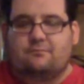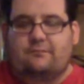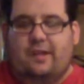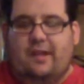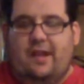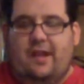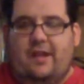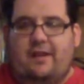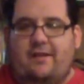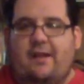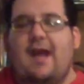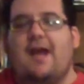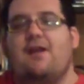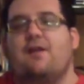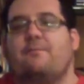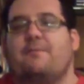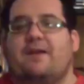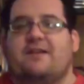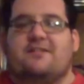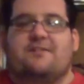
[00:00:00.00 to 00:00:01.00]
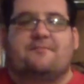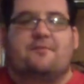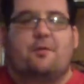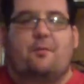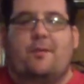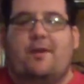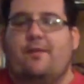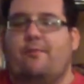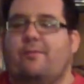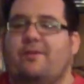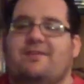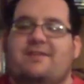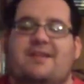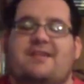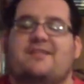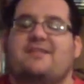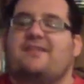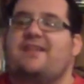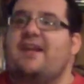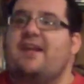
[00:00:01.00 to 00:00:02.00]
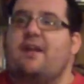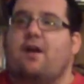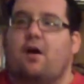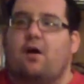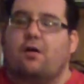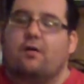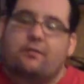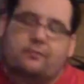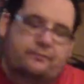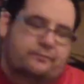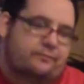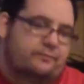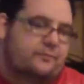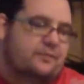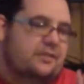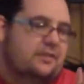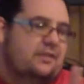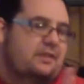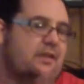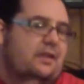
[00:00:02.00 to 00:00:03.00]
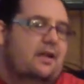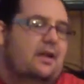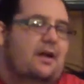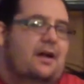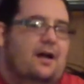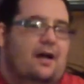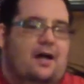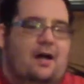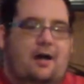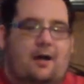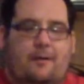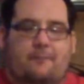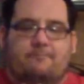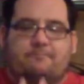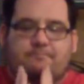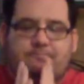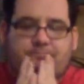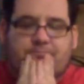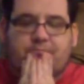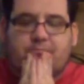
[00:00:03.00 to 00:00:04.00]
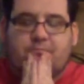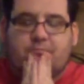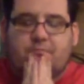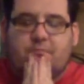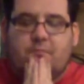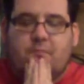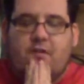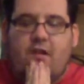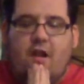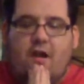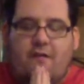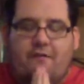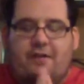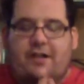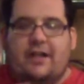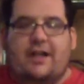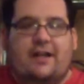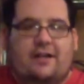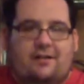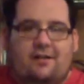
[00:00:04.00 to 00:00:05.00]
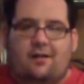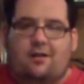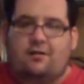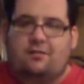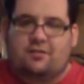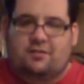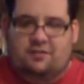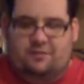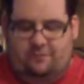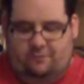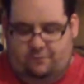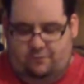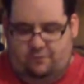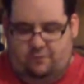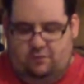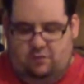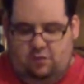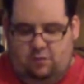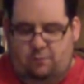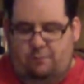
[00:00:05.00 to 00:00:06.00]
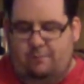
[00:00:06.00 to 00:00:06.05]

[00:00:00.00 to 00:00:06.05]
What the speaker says: Naito picks up the win with Destino. A very close to